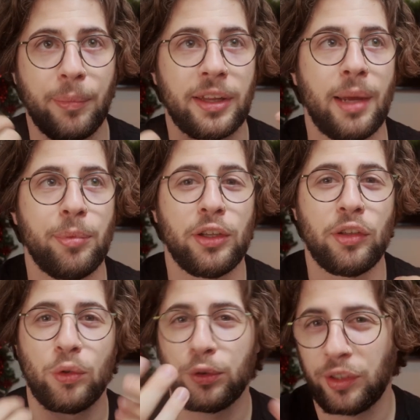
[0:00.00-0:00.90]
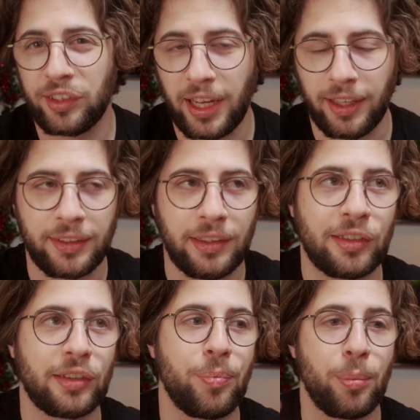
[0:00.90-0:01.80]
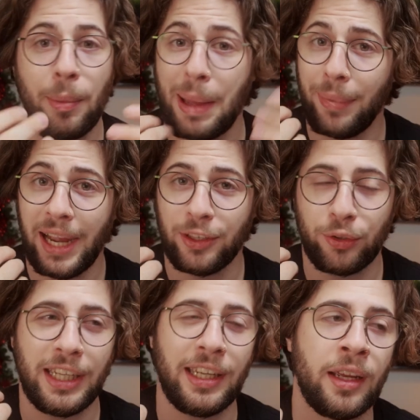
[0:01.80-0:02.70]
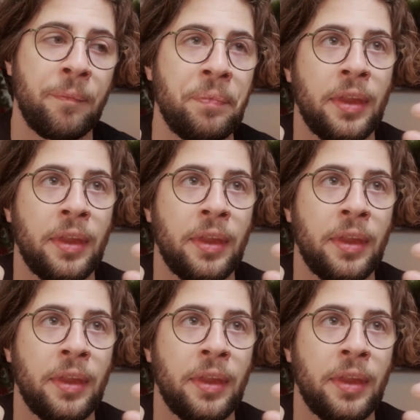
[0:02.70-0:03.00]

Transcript: but I'm not a social scientist by training.